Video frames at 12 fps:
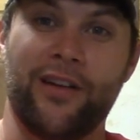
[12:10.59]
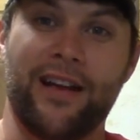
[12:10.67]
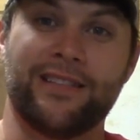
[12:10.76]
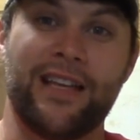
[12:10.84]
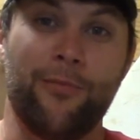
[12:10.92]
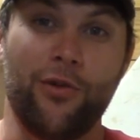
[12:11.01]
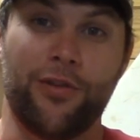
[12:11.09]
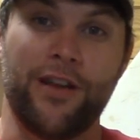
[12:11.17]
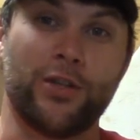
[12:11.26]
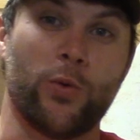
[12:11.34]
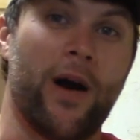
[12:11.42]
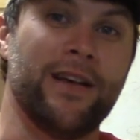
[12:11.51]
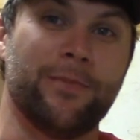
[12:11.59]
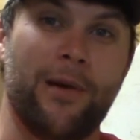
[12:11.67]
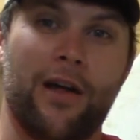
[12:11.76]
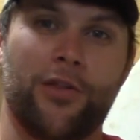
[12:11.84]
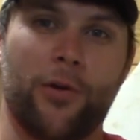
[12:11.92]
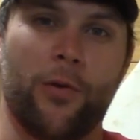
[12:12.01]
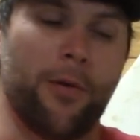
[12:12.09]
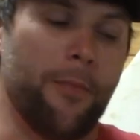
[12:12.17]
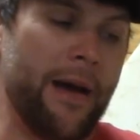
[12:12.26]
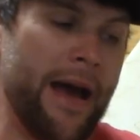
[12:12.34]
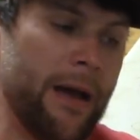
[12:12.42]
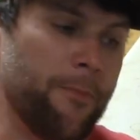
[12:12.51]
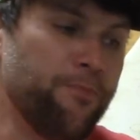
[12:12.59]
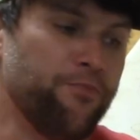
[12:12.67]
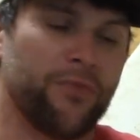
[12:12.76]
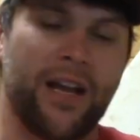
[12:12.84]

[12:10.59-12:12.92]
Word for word: The next time you'll think twice about throwing a bag.